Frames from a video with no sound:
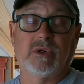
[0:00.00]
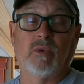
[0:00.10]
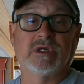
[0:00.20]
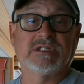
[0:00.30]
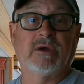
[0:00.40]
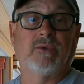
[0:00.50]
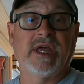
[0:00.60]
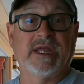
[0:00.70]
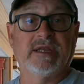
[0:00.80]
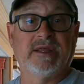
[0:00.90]
but once I
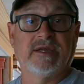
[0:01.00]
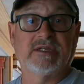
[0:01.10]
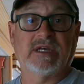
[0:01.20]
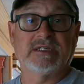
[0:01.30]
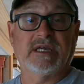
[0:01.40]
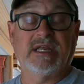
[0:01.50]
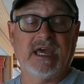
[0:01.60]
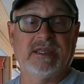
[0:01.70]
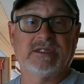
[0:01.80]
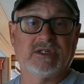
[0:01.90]
read into this, I said,
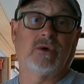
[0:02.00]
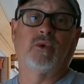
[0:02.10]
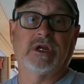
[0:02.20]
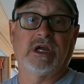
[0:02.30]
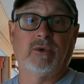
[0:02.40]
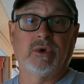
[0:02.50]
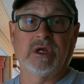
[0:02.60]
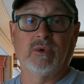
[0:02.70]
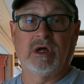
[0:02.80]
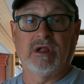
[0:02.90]
hey, this is going to work out
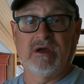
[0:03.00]
really well.